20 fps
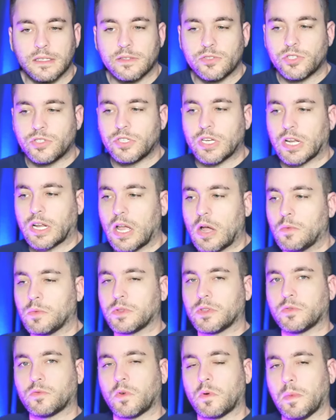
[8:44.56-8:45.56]
check out what
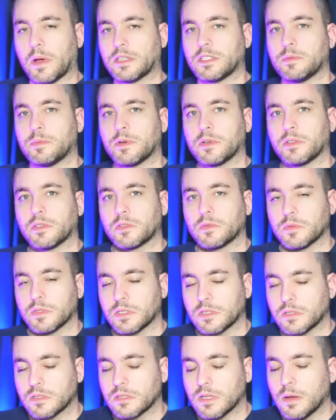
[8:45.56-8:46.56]
the Robot Spirits
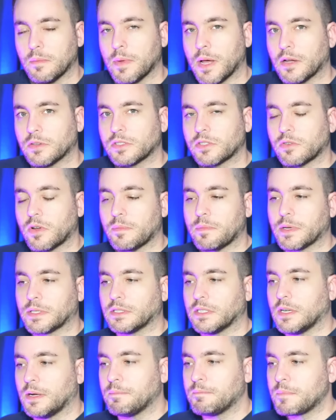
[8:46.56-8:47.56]
was about, so I picked
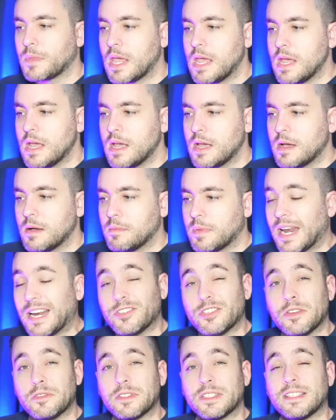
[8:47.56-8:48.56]
it up. But
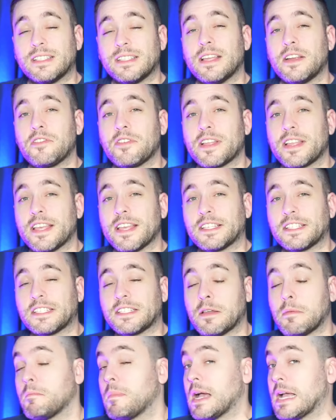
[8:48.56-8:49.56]
actually, I was there to get
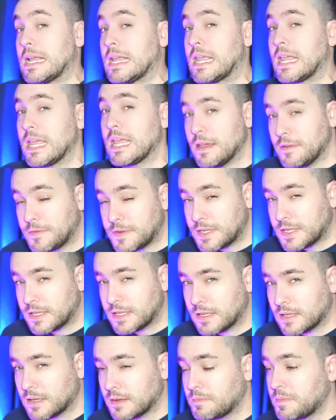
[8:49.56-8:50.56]
some
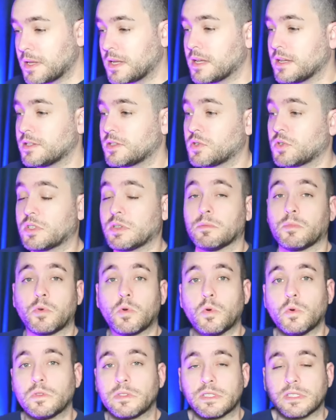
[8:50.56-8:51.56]
gifts because there's some
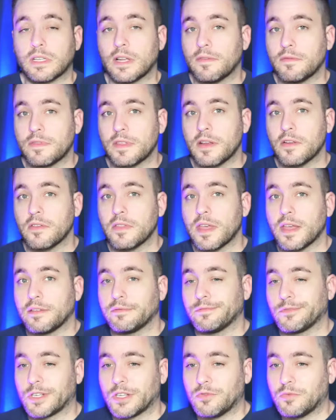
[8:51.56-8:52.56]
cool stuff there that
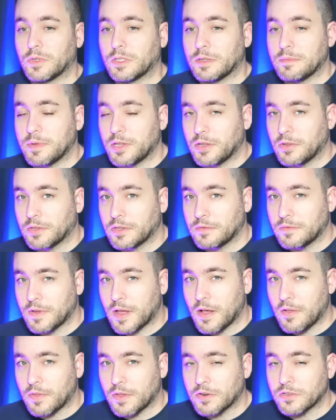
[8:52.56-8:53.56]
can really be only
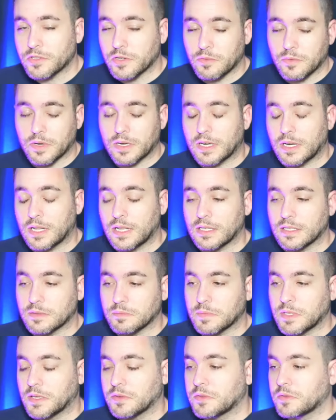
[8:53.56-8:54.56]
found there. So I wanted to get
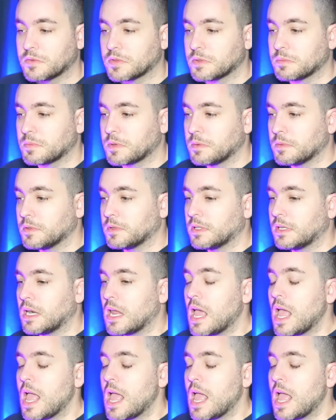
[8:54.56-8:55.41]
some gifts for some people. And